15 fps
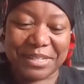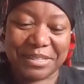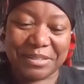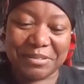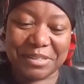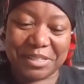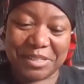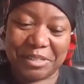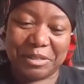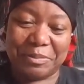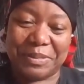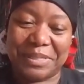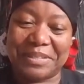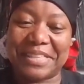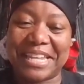YouTube
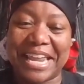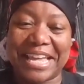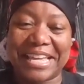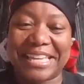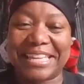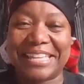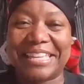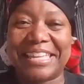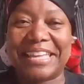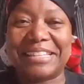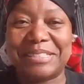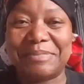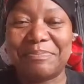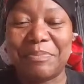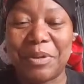so that I can get
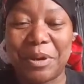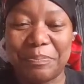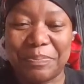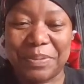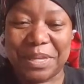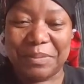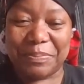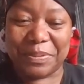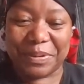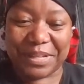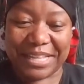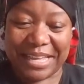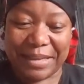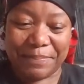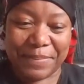more people
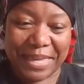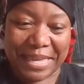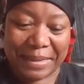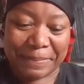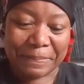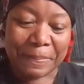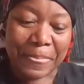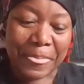coming.